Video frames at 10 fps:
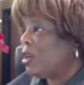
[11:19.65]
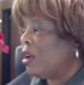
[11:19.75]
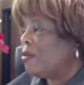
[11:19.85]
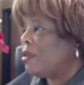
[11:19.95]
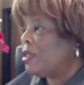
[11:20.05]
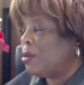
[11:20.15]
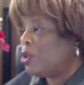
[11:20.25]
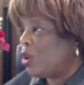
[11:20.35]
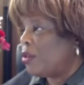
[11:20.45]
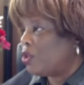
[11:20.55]
of some
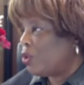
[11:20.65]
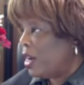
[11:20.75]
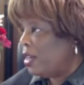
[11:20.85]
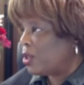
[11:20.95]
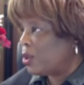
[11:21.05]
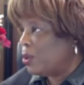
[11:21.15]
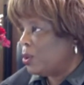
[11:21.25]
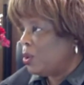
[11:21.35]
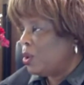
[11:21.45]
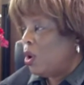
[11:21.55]
sort of trade
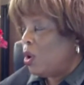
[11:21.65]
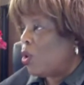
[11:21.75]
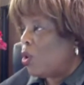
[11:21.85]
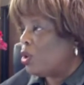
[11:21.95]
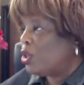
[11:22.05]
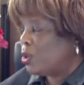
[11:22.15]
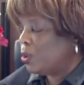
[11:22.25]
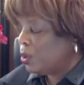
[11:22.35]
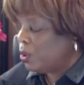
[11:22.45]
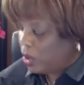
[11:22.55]
school or
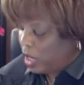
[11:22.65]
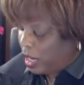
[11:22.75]
school,